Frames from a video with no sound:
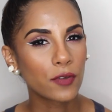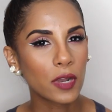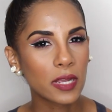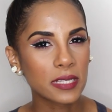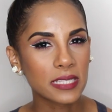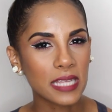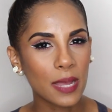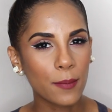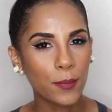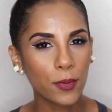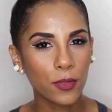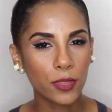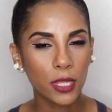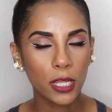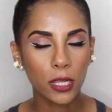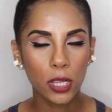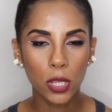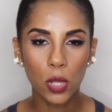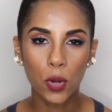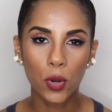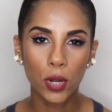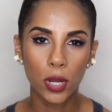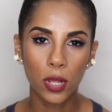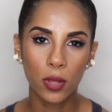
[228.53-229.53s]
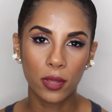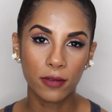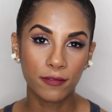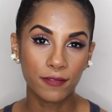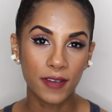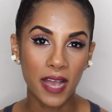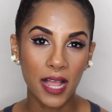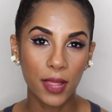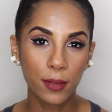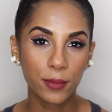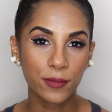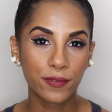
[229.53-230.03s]
For example, the L'Oreal
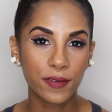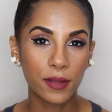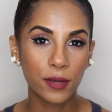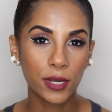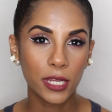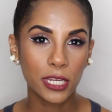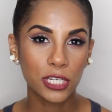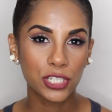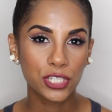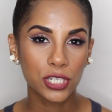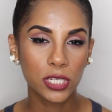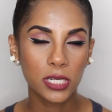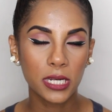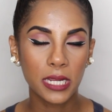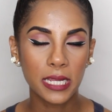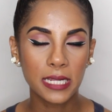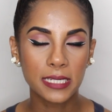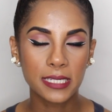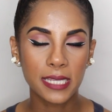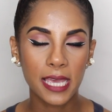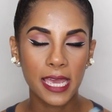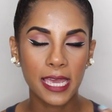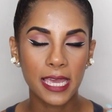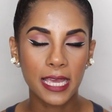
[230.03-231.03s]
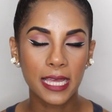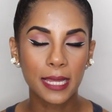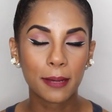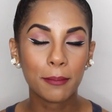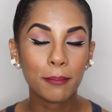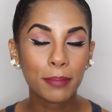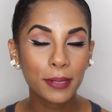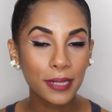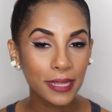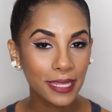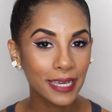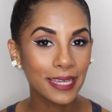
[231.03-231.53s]
Infallible Foundation, it's a
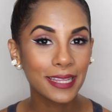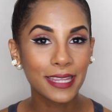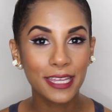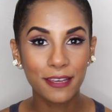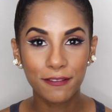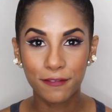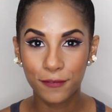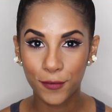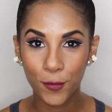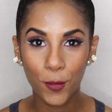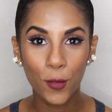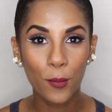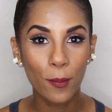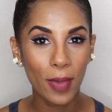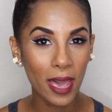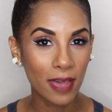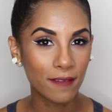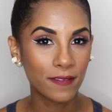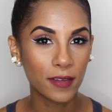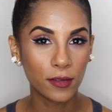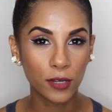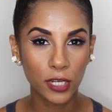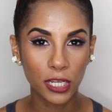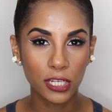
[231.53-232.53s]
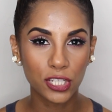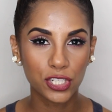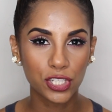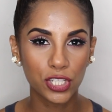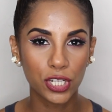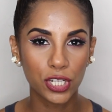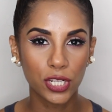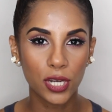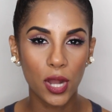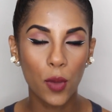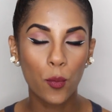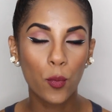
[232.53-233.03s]
completely full matte
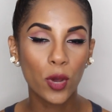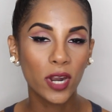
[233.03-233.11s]
foundation.